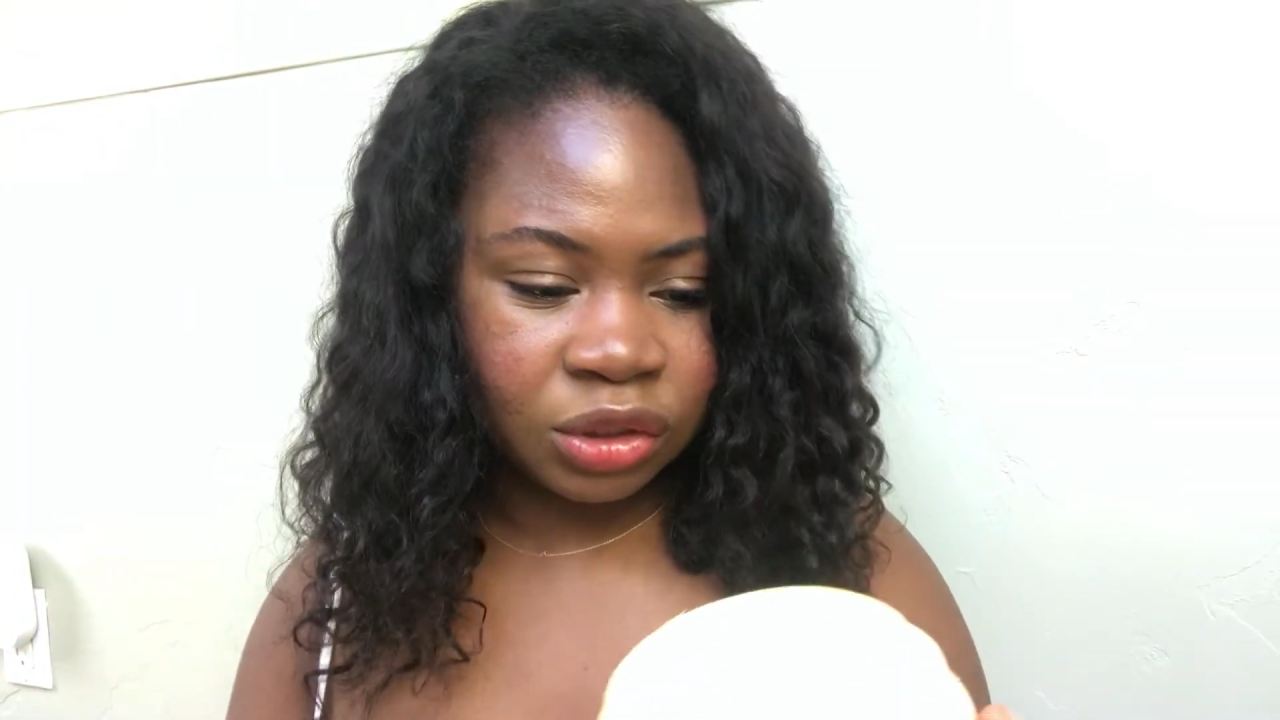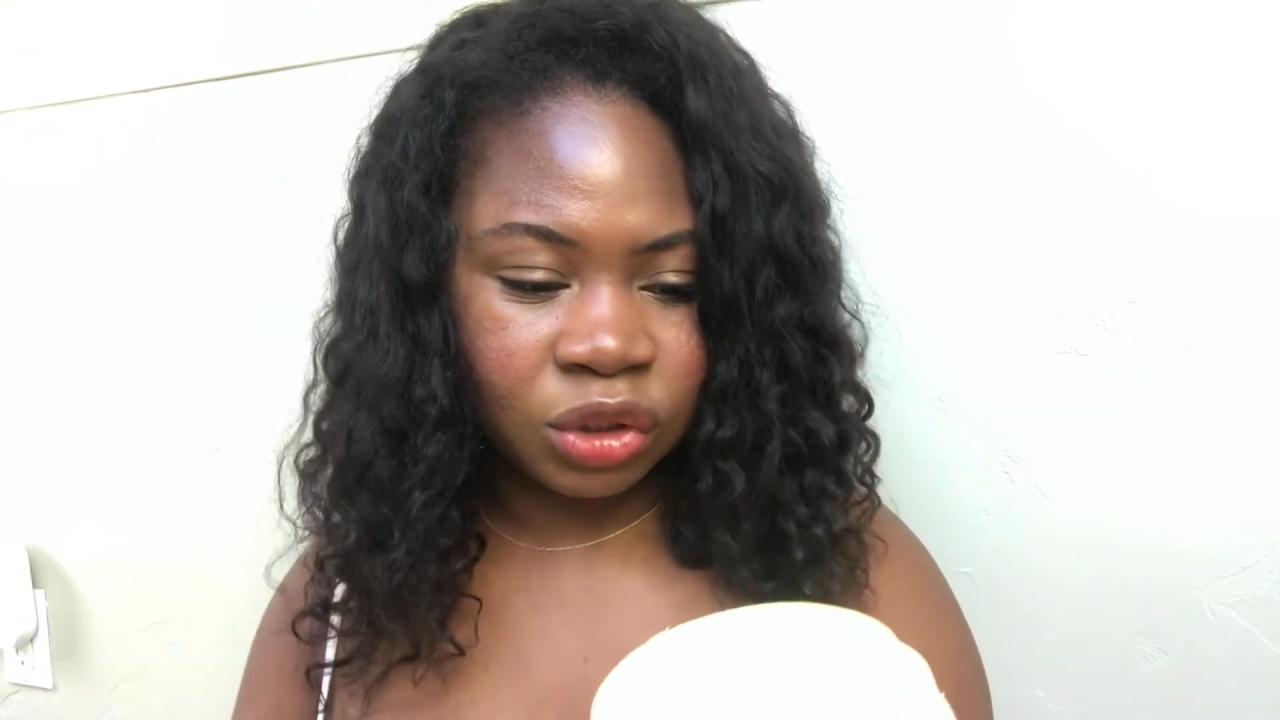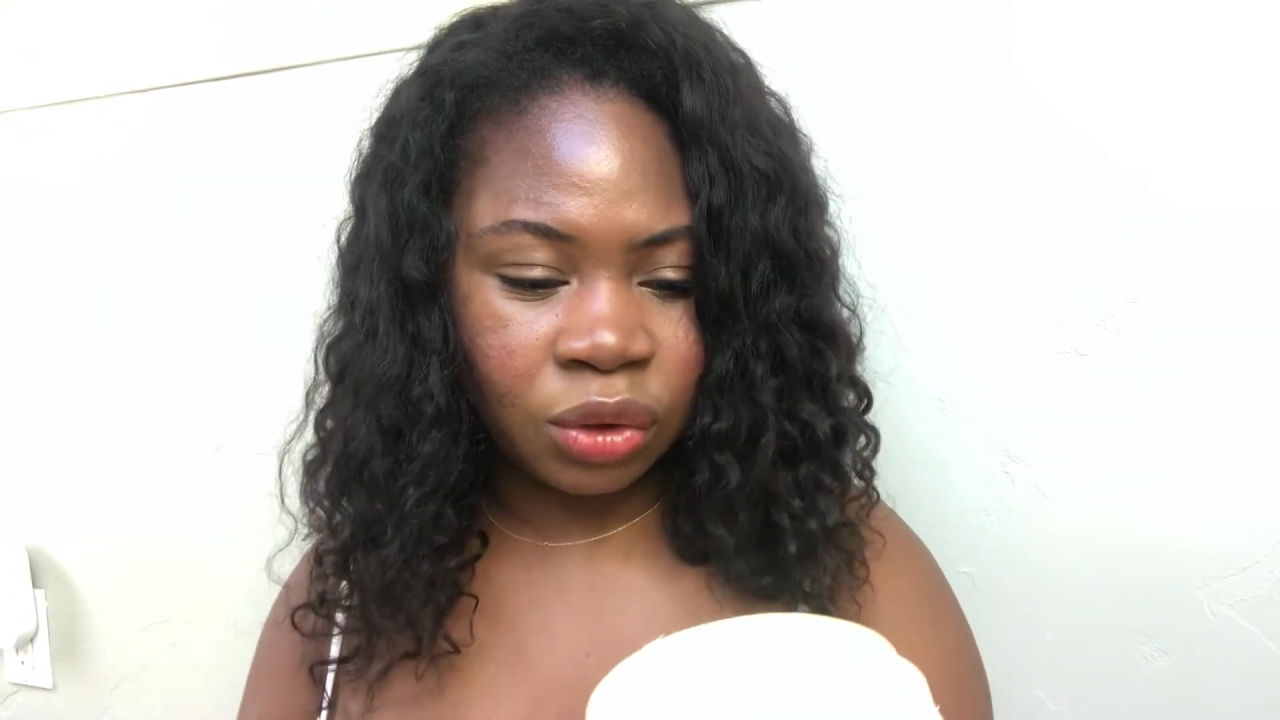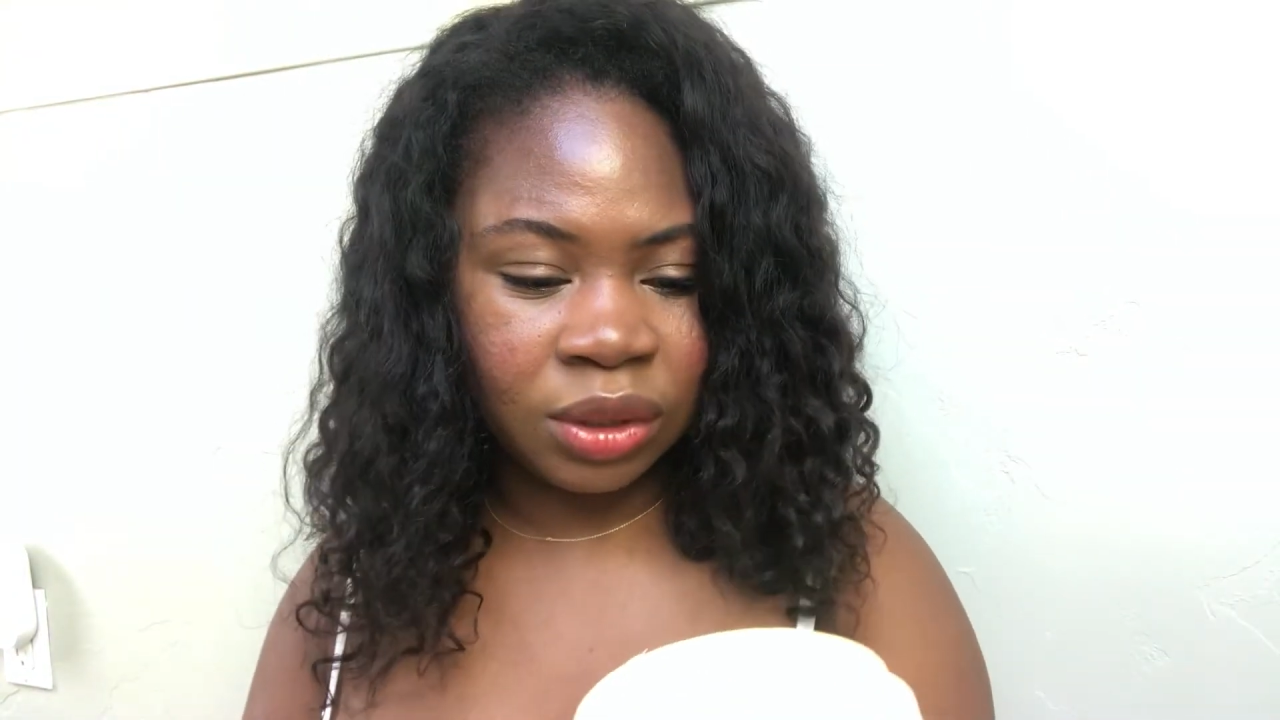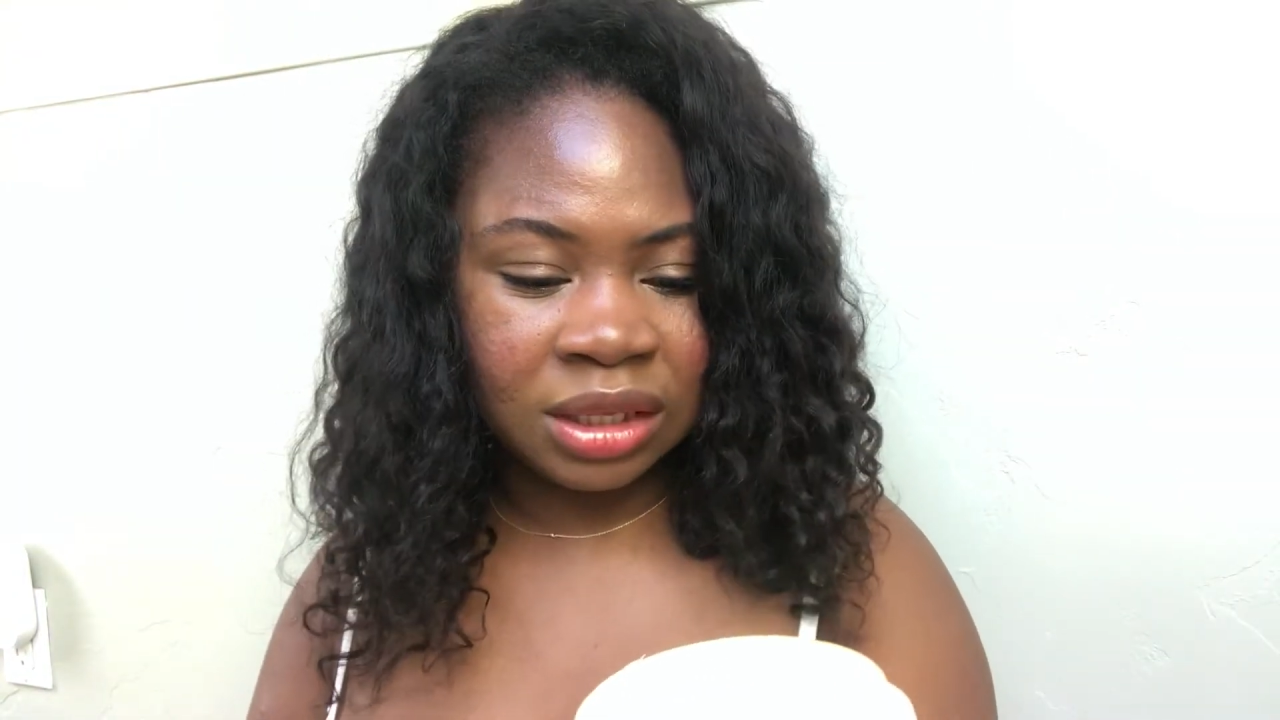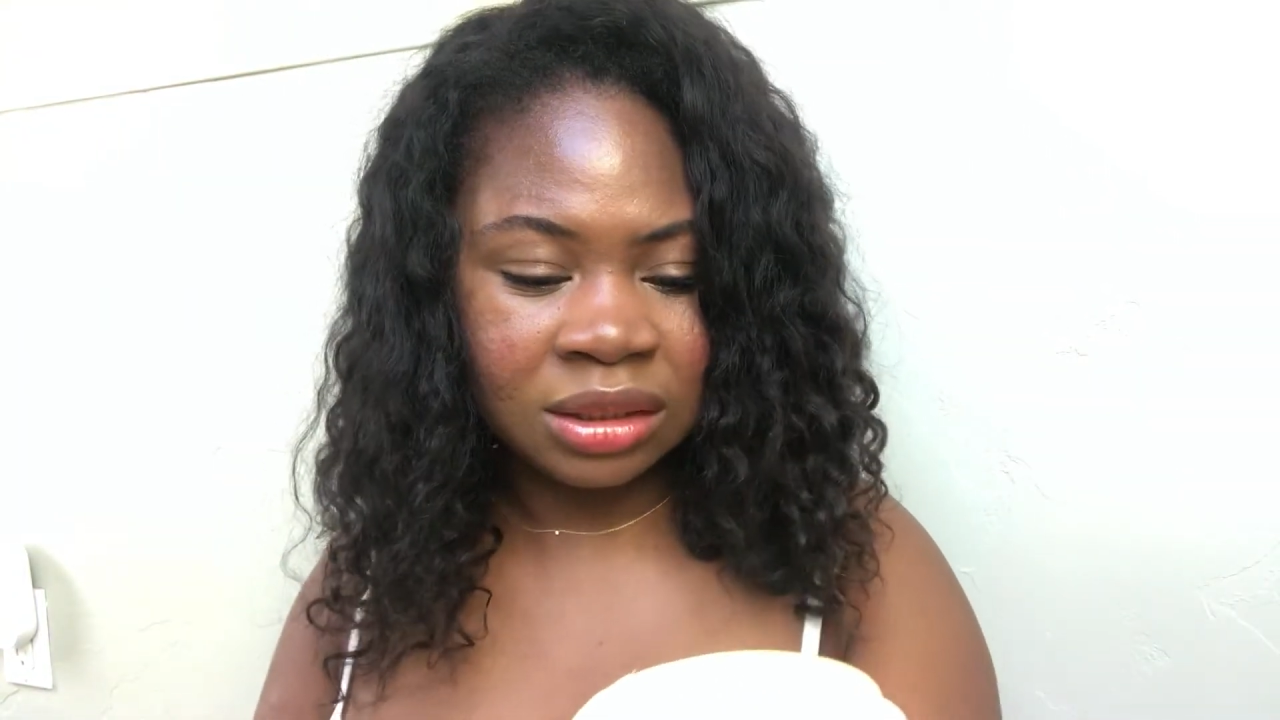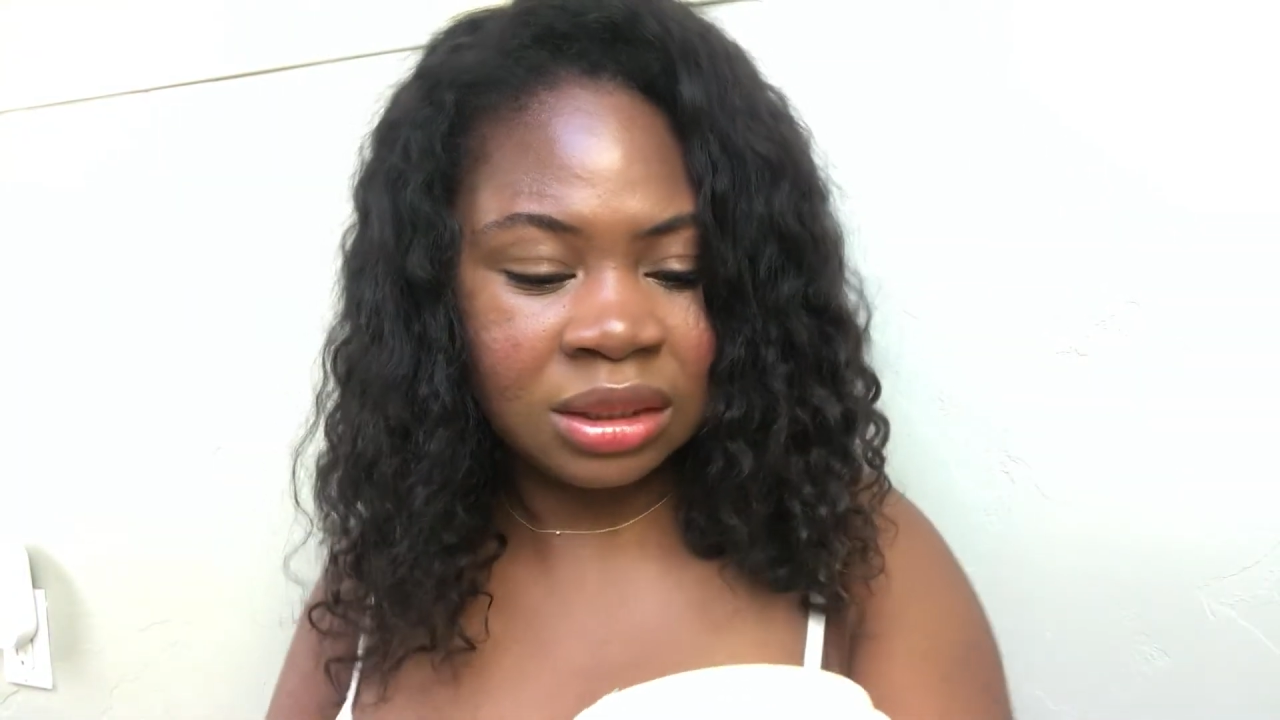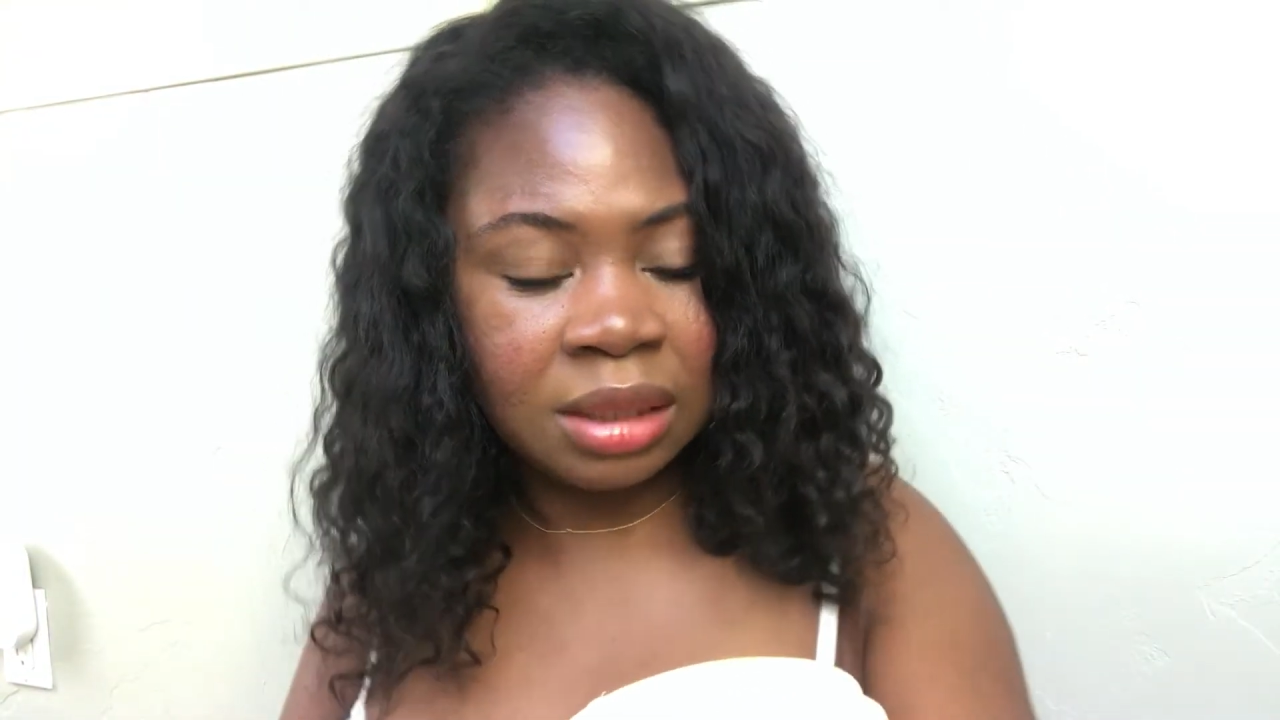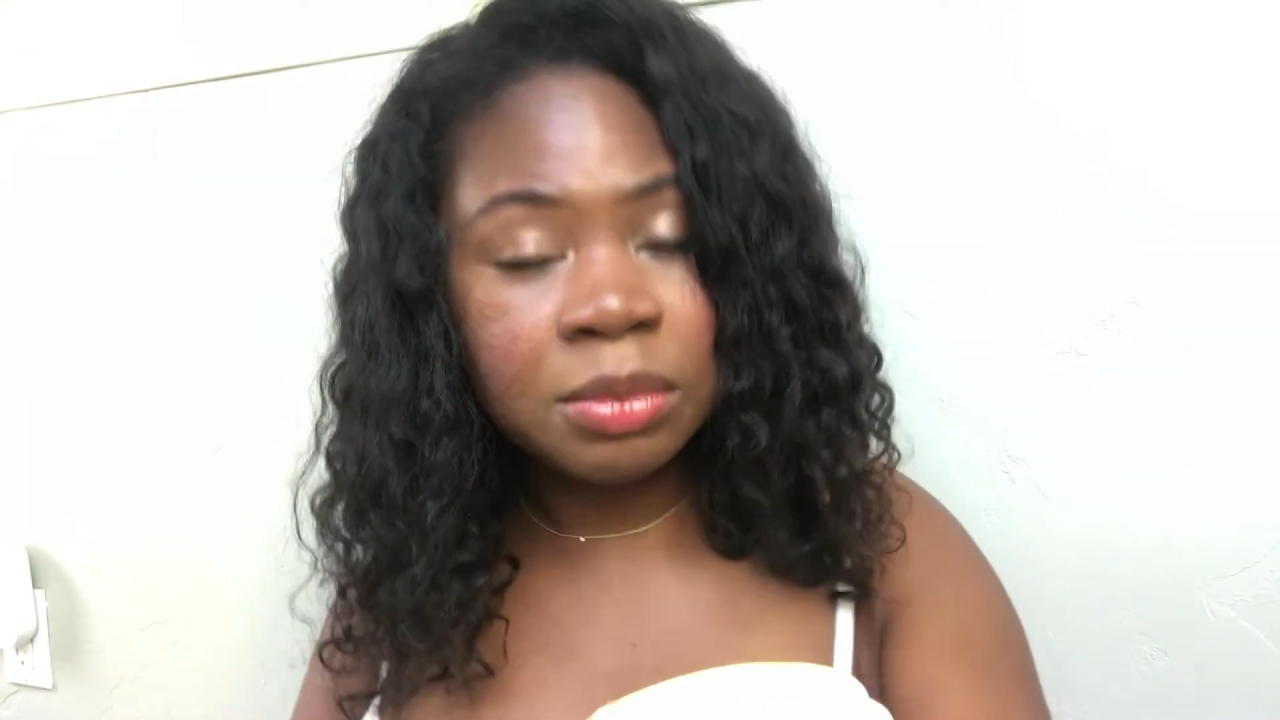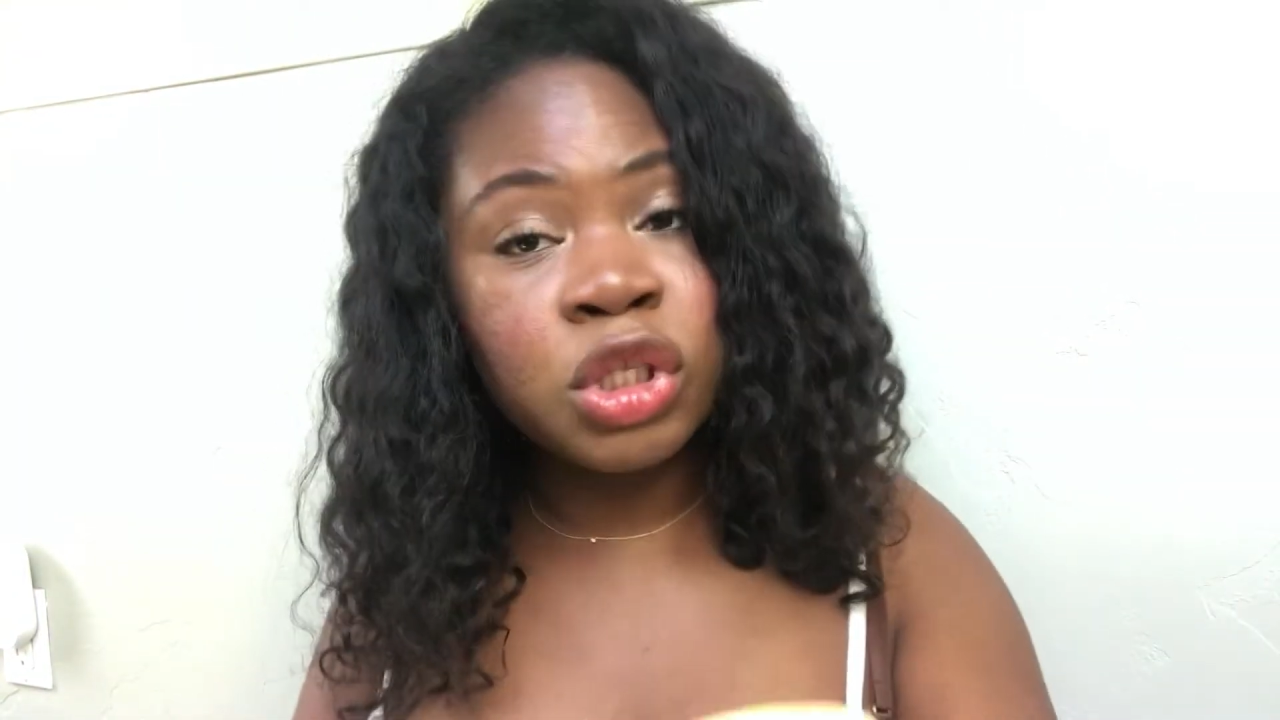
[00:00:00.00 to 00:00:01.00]
so it
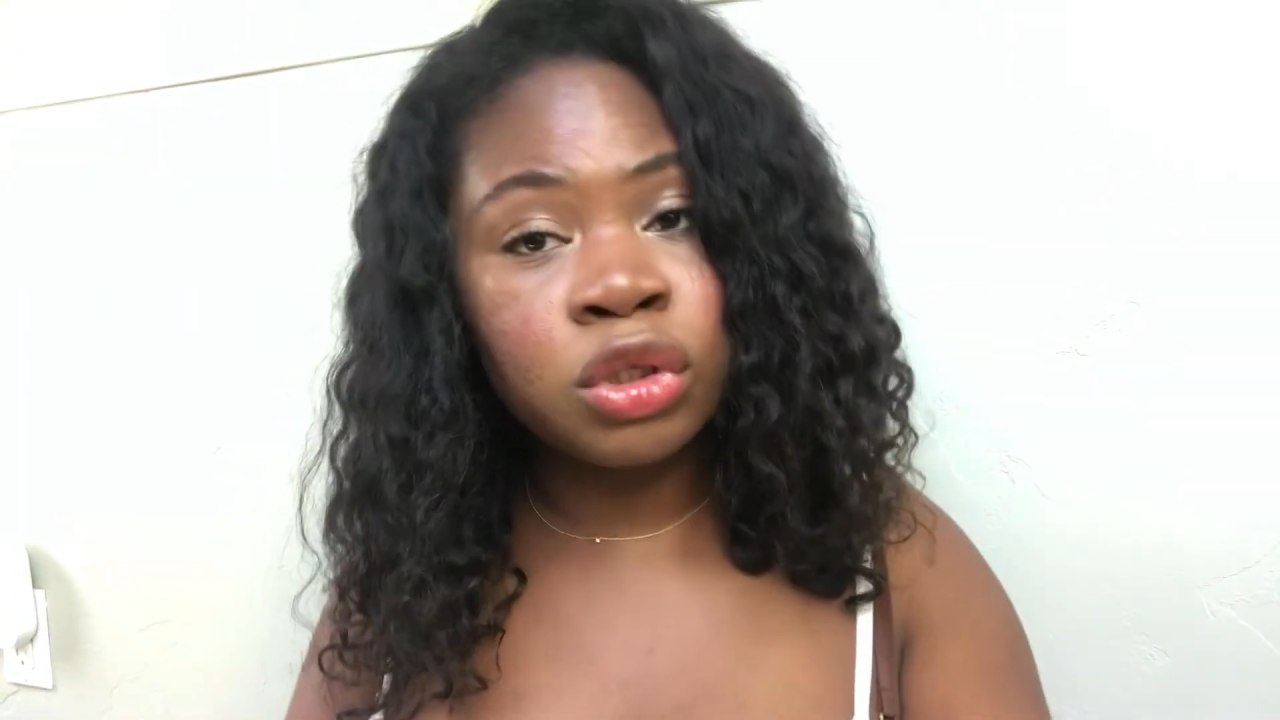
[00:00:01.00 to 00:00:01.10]
seemed